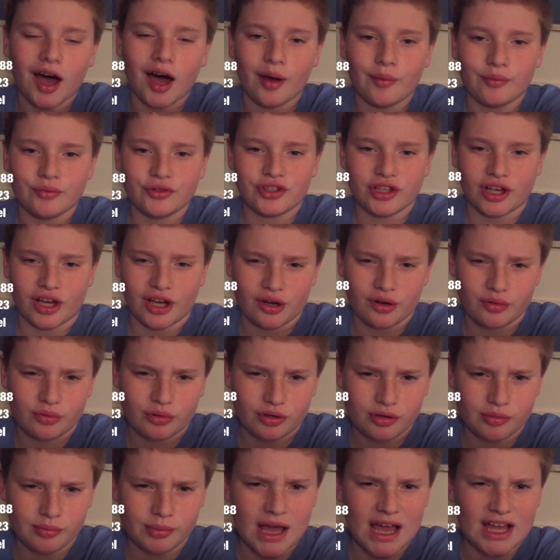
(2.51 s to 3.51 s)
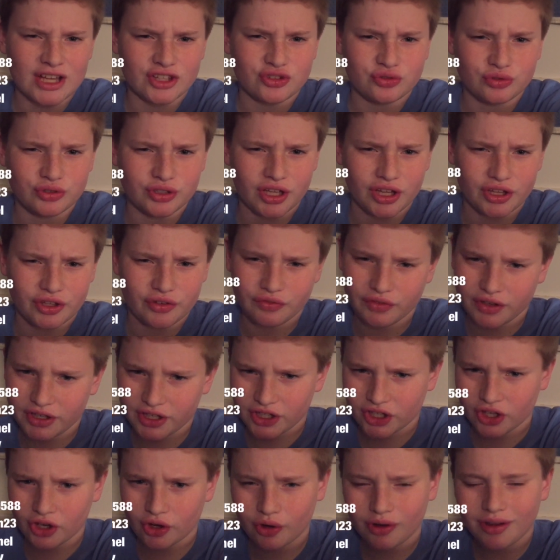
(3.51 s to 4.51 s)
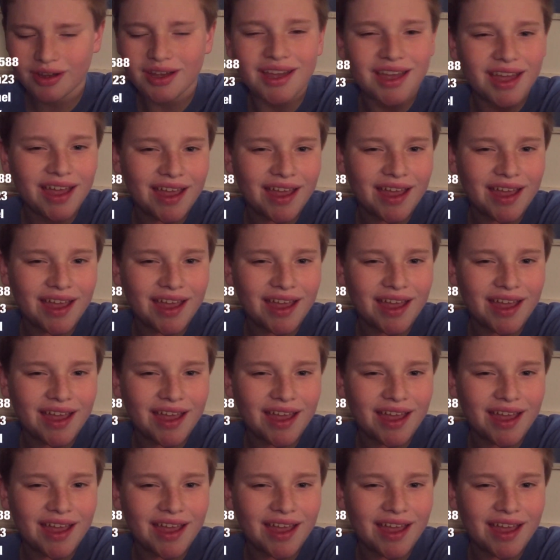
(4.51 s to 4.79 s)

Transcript: I'm John, welcome back to another video.